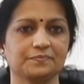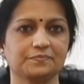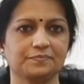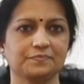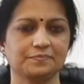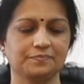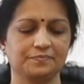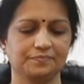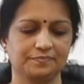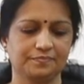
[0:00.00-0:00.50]

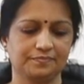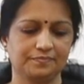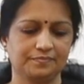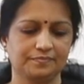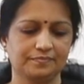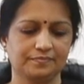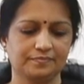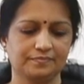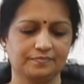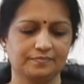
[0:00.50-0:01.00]

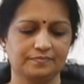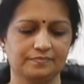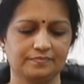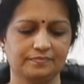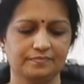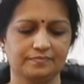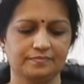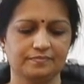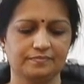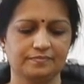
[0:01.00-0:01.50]

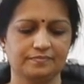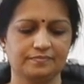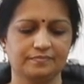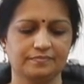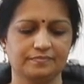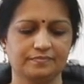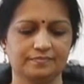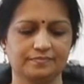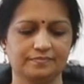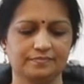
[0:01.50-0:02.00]

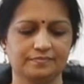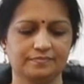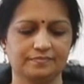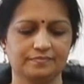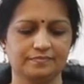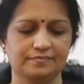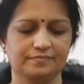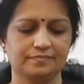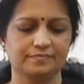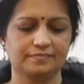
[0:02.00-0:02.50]

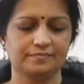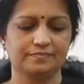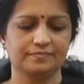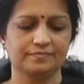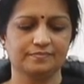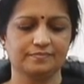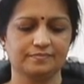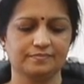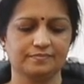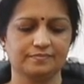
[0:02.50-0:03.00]

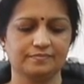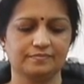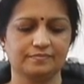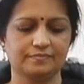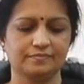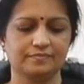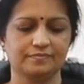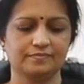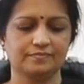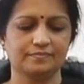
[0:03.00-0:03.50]

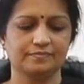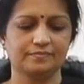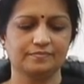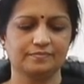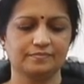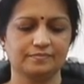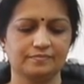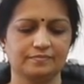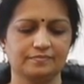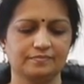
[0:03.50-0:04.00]

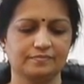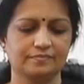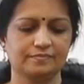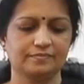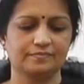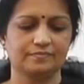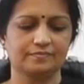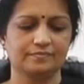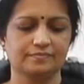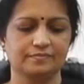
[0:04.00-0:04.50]

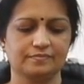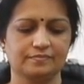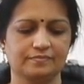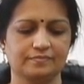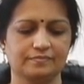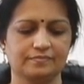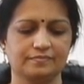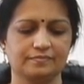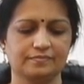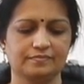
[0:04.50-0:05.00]

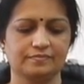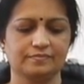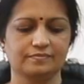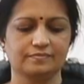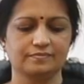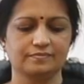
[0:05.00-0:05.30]
(silent)